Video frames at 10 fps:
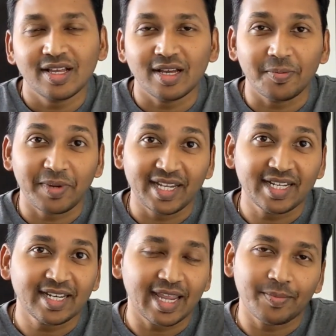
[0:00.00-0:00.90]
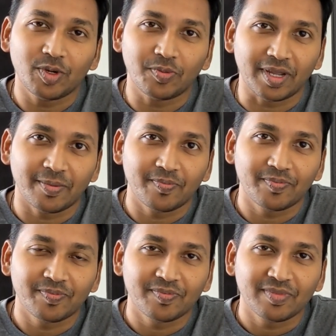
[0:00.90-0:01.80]
a patient came to me.
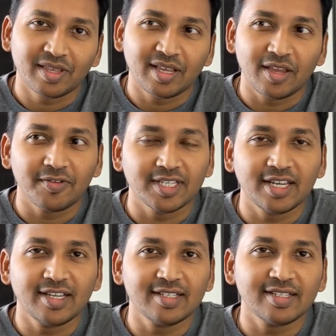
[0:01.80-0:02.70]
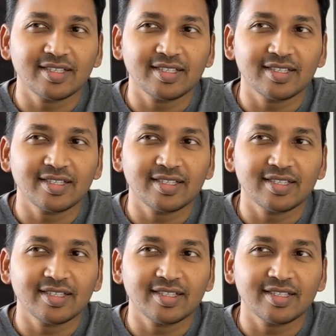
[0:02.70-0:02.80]
He was in his